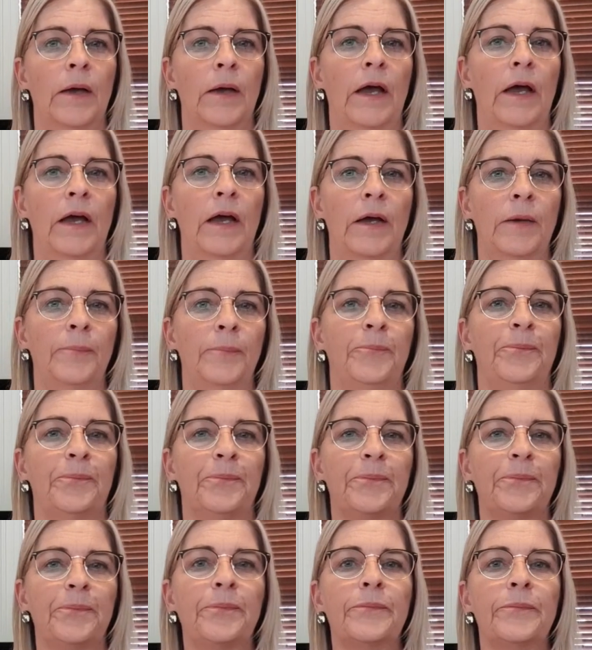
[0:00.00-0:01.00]

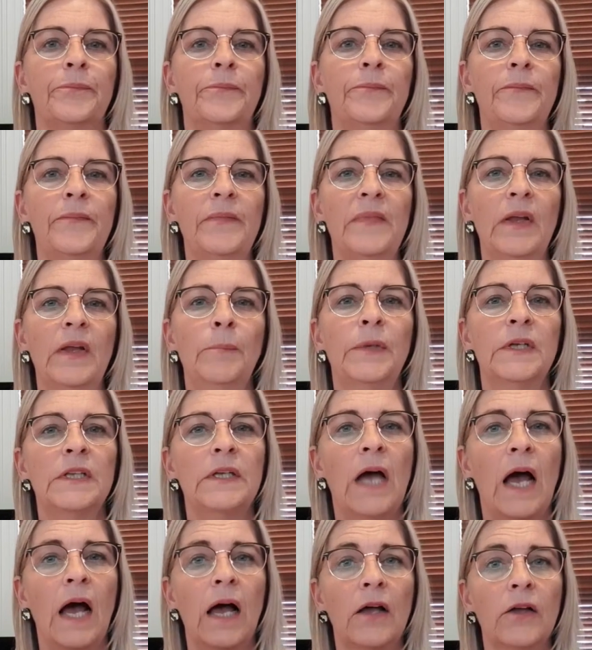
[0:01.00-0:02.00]

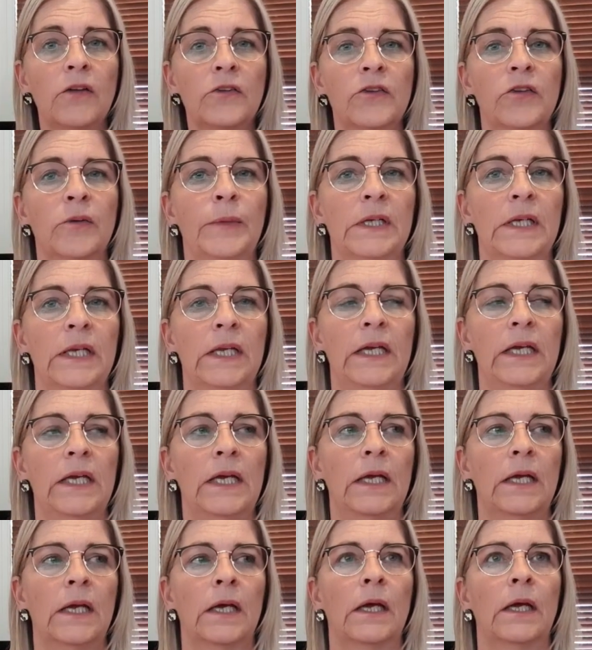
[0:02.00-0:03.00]
But
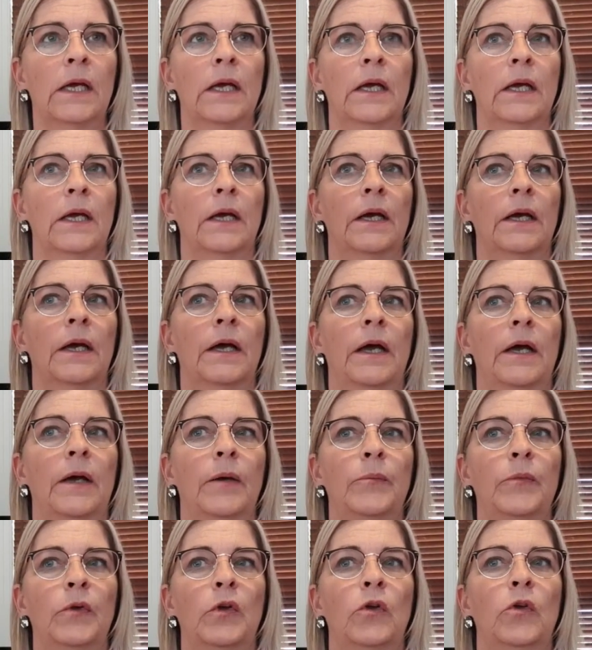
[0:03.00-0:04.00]
ultimately,
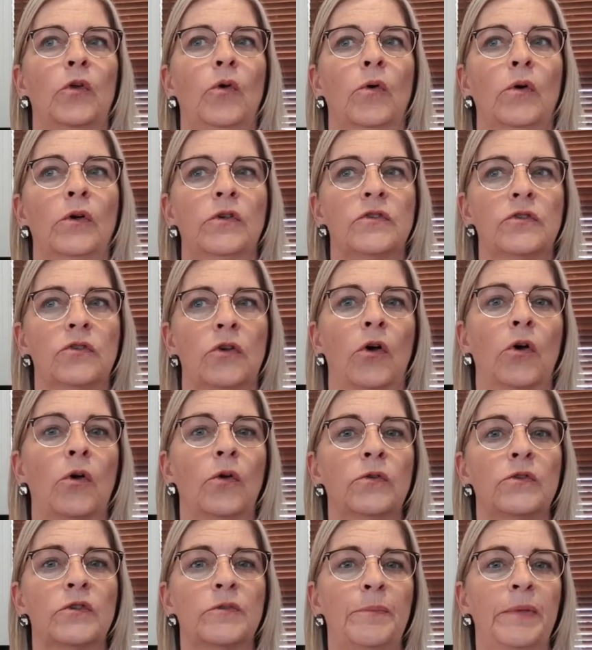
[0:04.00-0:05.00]
your
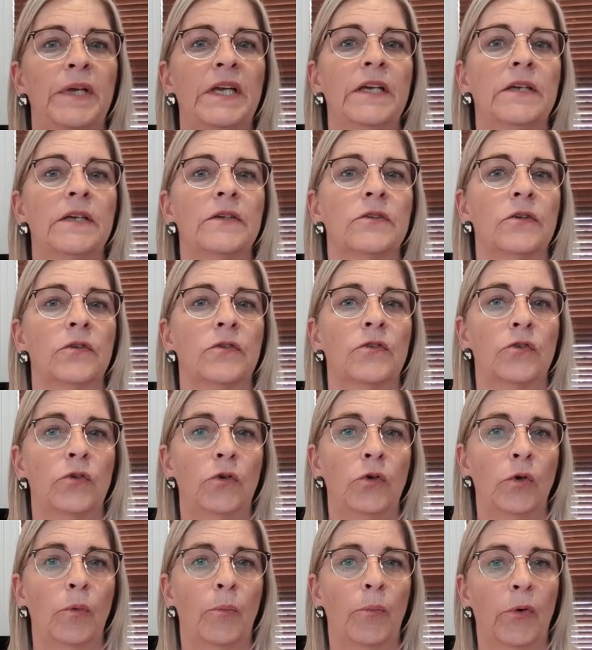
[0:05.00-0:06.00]
soul speaks
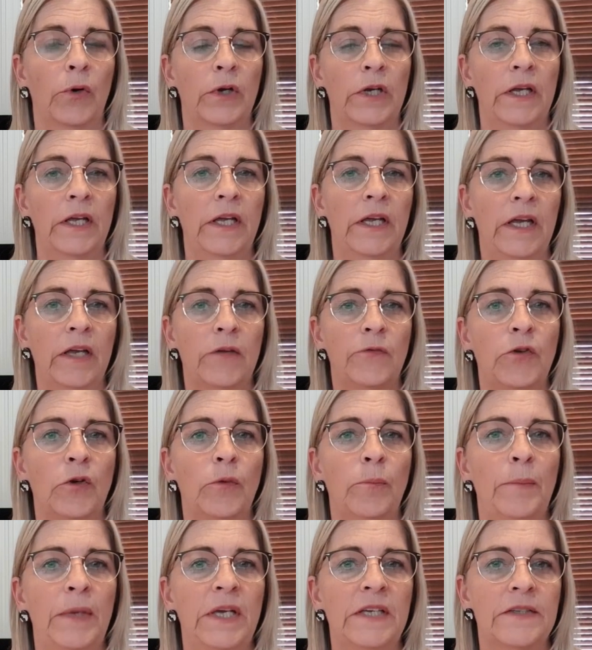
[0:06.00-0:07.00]
through your body. If
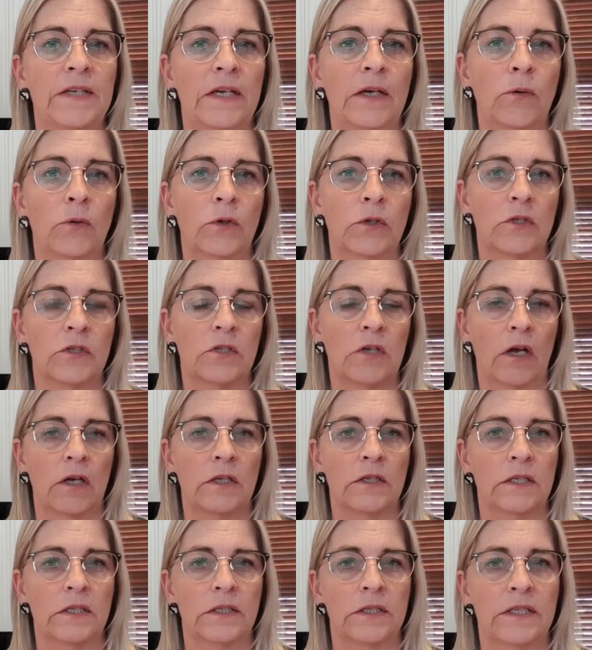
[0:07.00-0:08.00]
you're missing all the
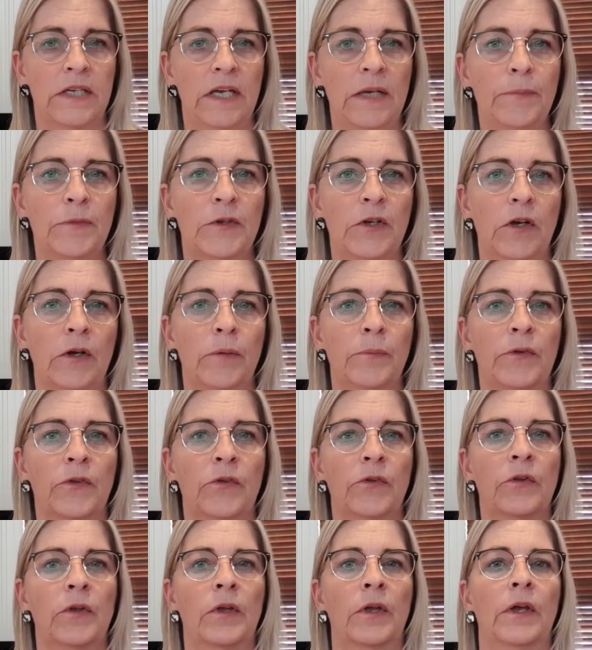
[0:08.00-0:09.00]
signs and
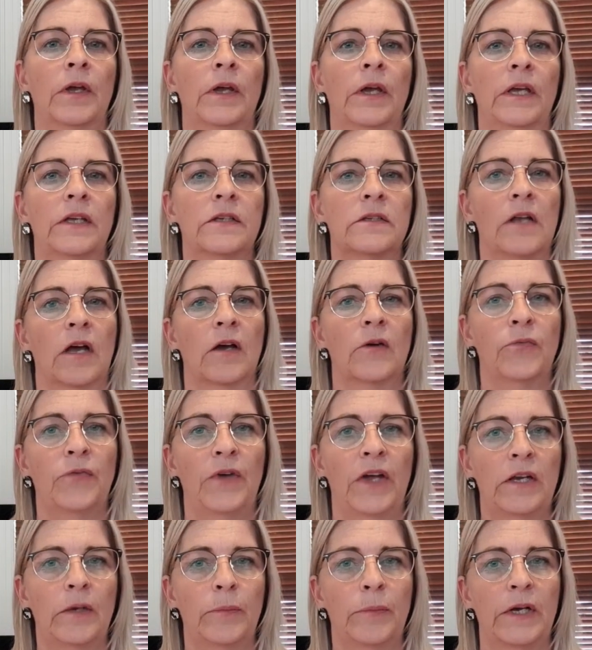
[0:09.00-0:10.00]
symptoms, it's like
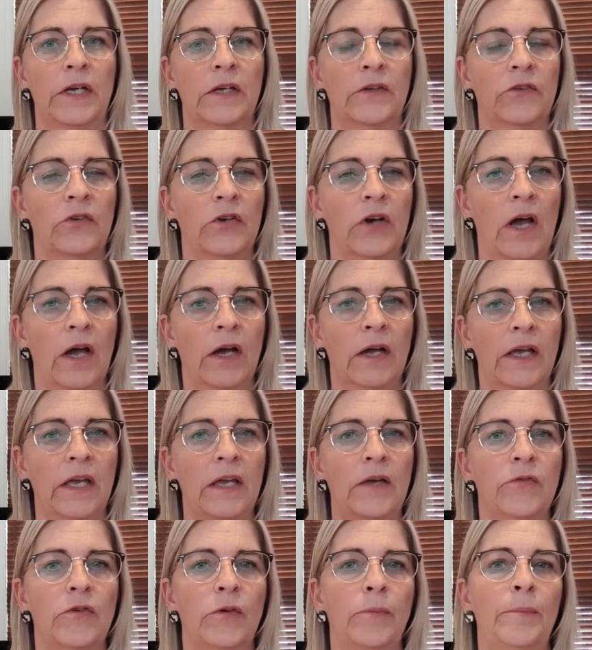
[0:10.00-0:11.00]
feather, brick, truck.
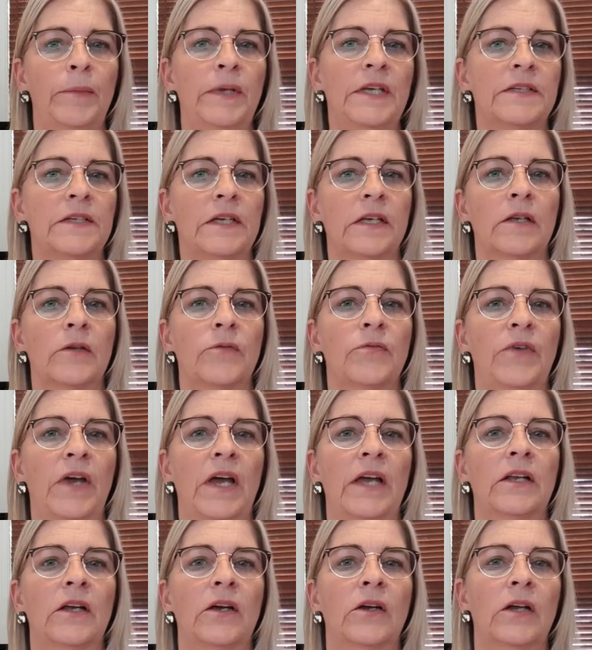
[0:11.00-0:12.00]
If you're missing the
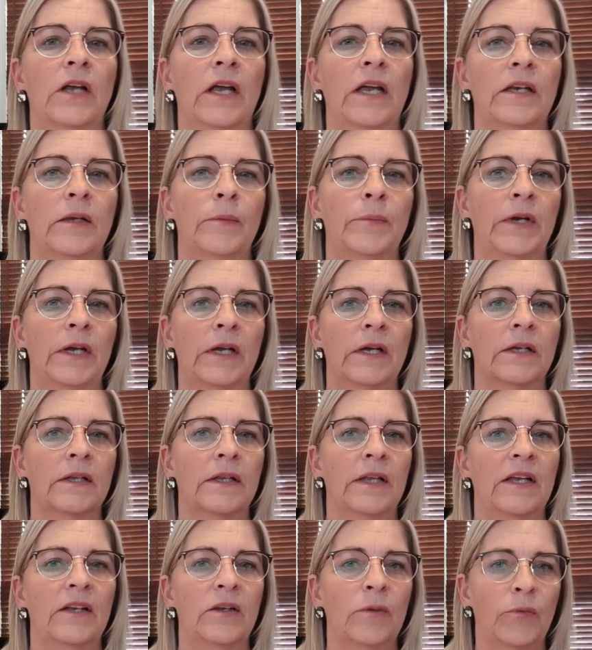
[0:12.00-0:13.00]
feather and the
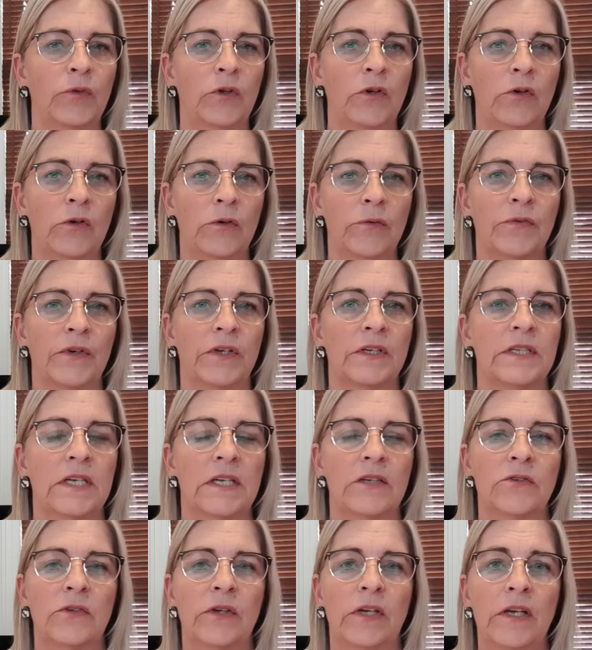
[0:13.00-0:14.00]
brick, then the universe
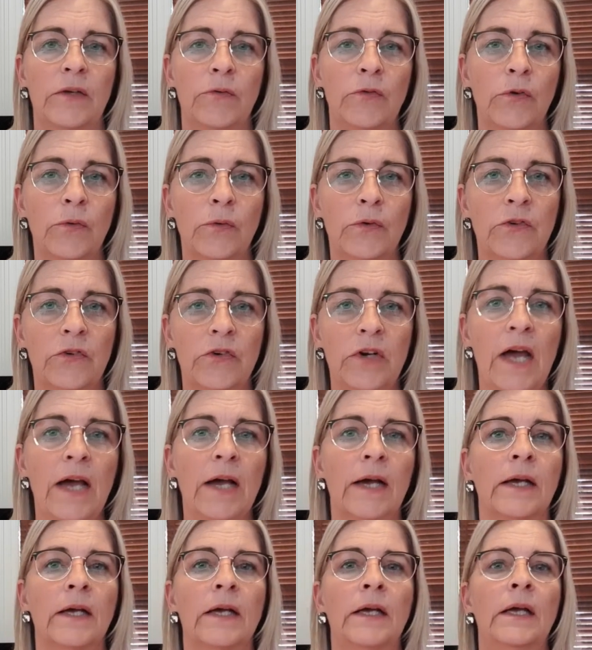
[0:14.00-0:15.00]
has to give you a
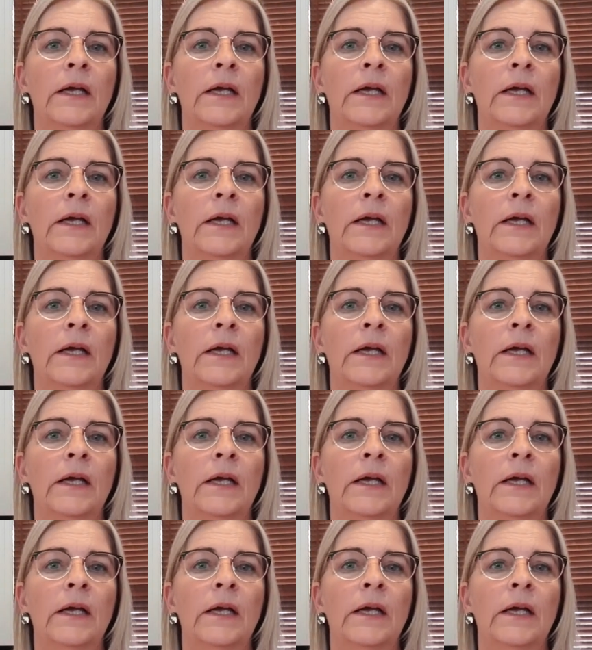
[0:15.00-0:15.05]
truck,